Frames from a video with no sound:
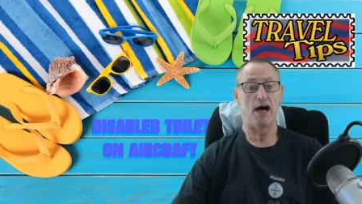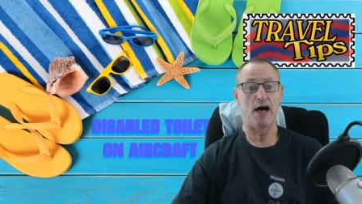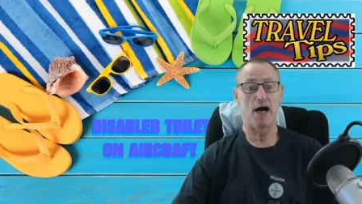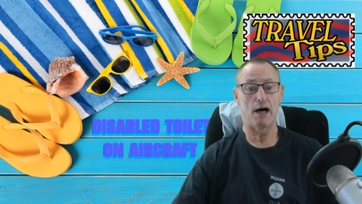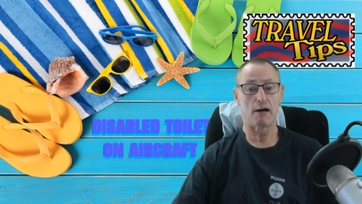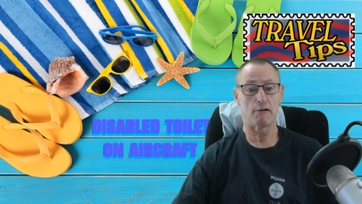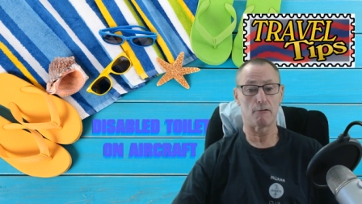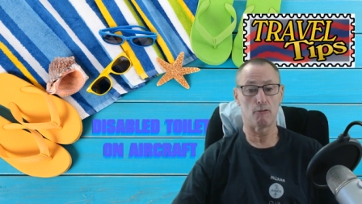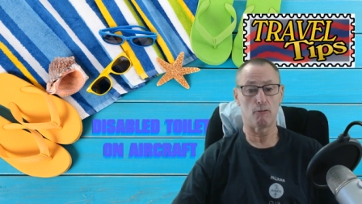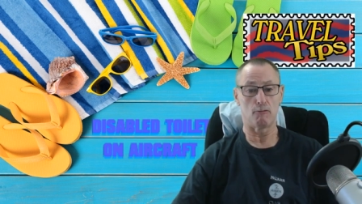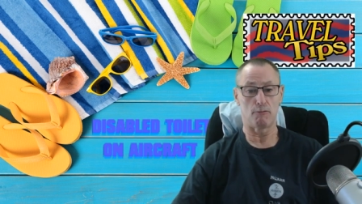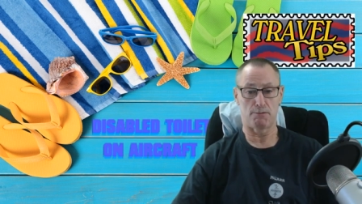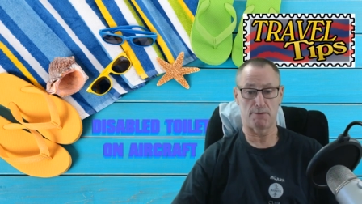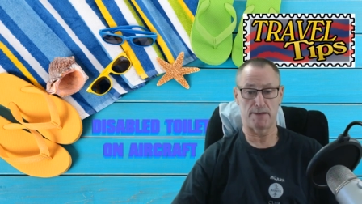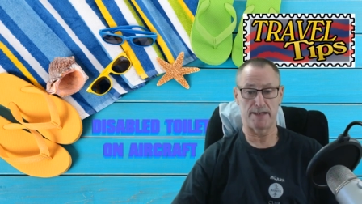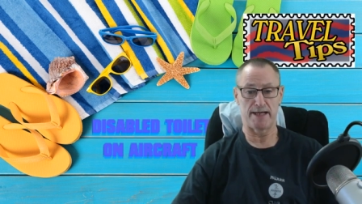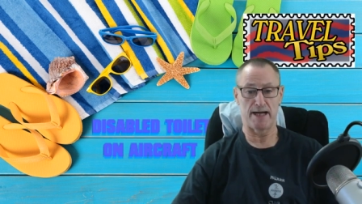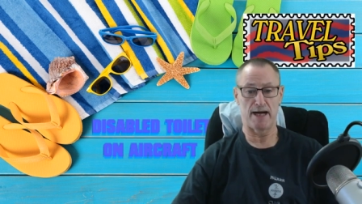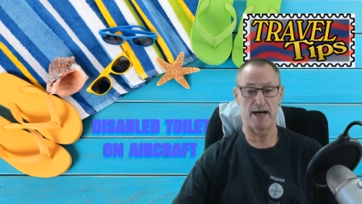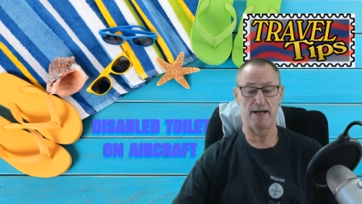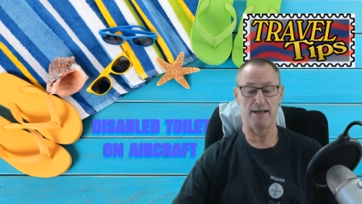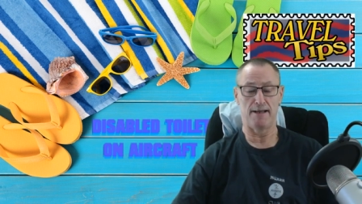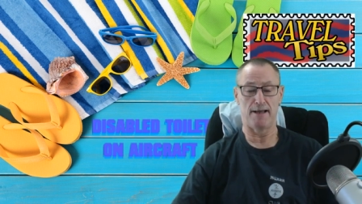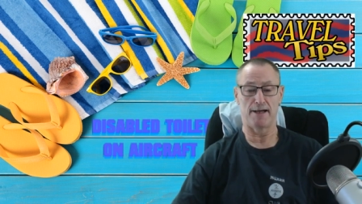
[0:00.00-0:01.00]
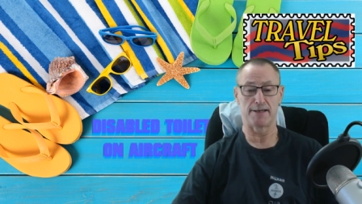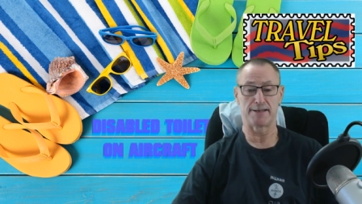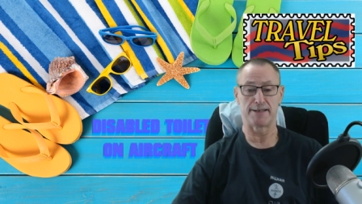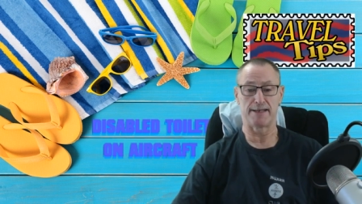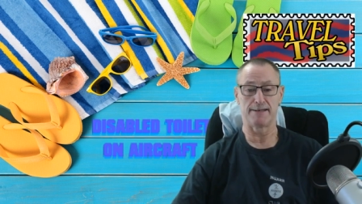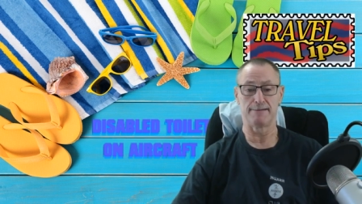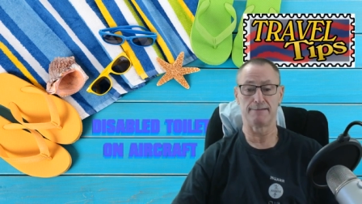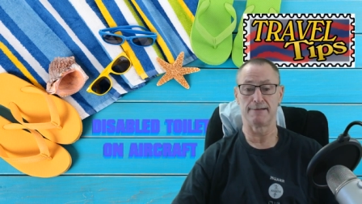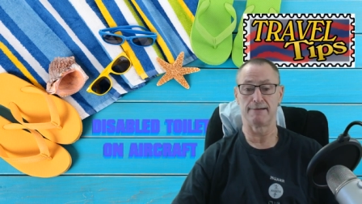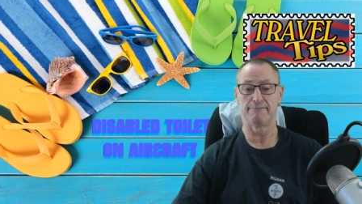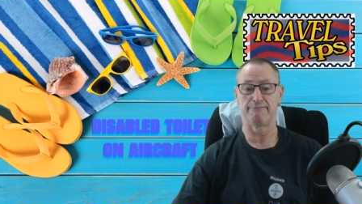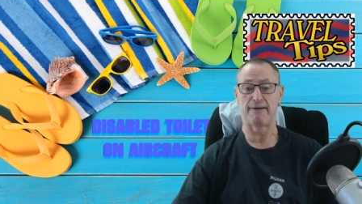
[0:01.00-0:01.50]
are already
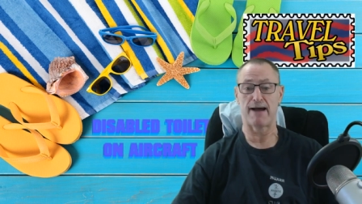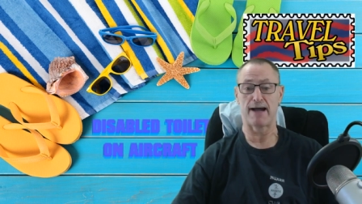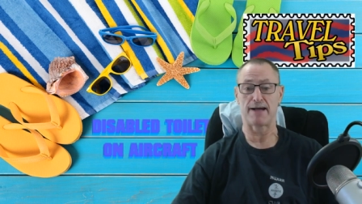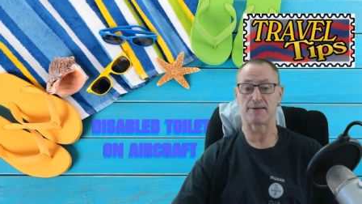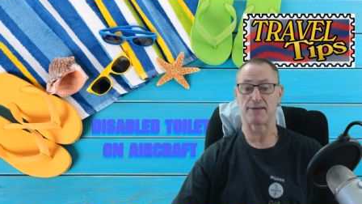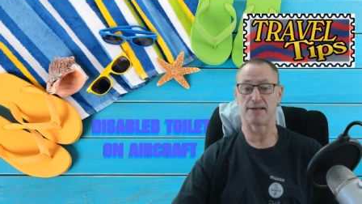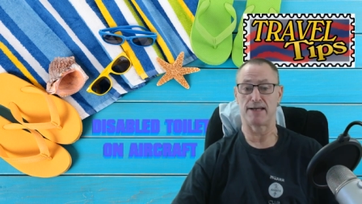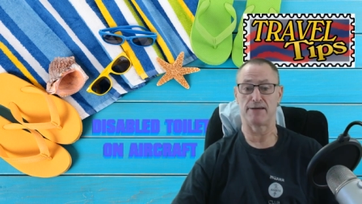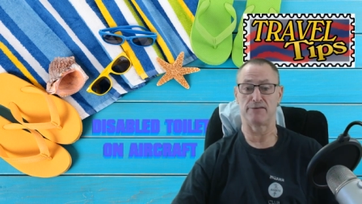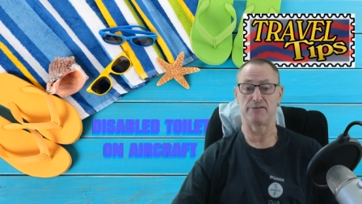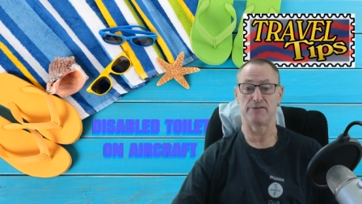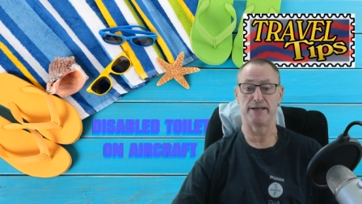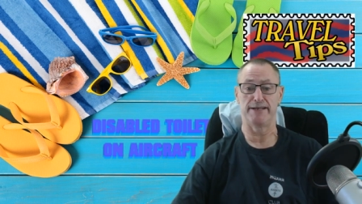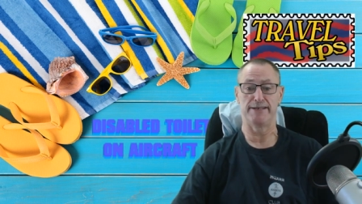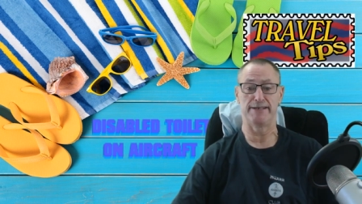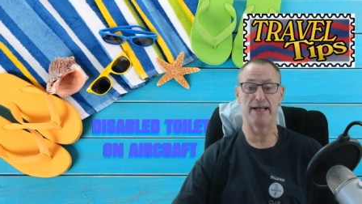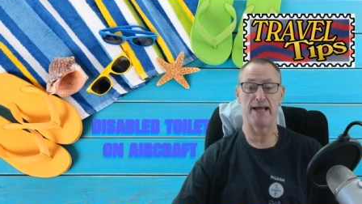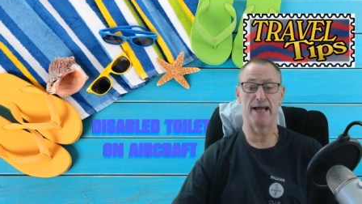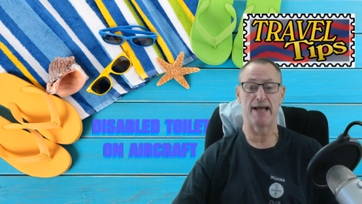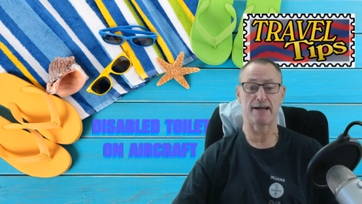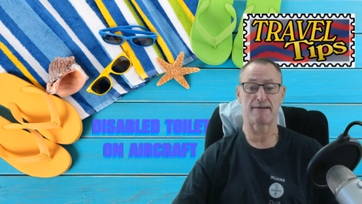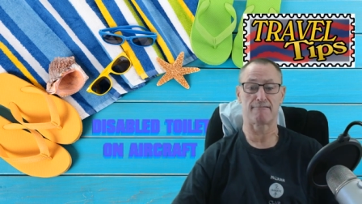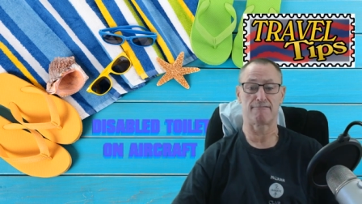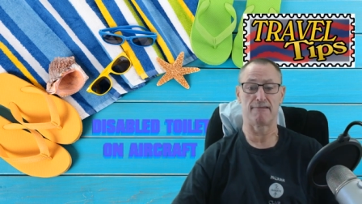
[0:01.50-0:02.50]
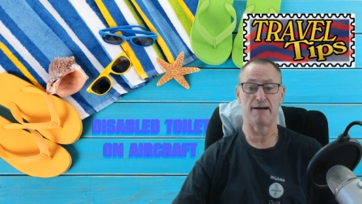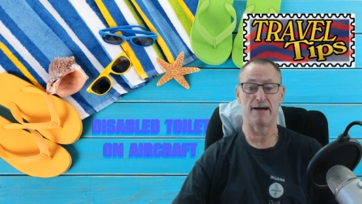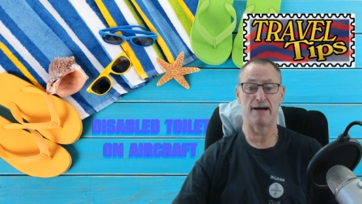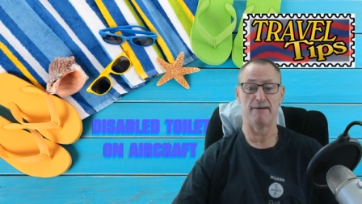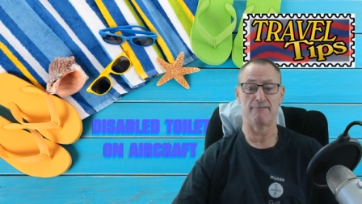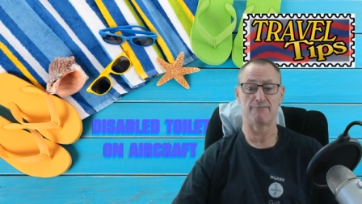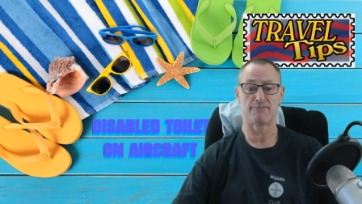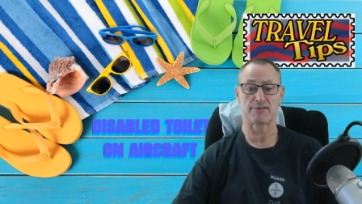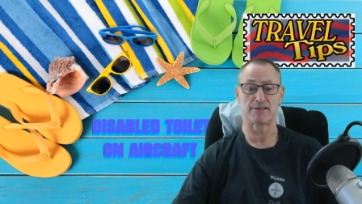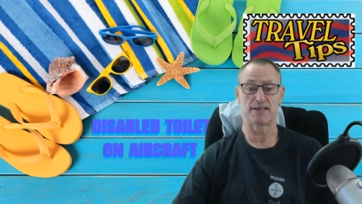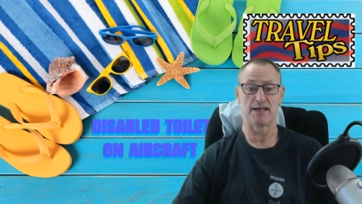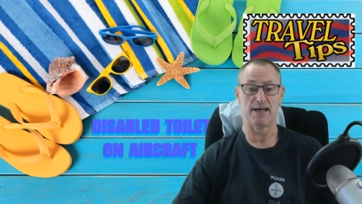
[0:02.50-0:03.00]
highlighting the fact that these
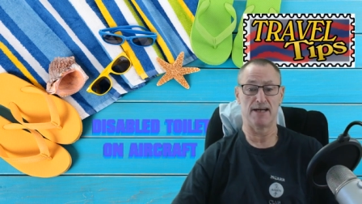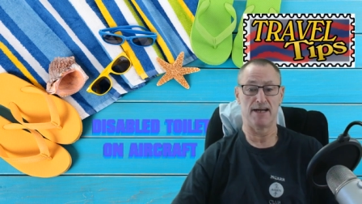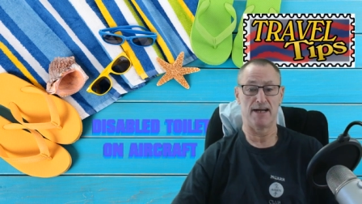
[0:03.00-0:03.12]
aircraft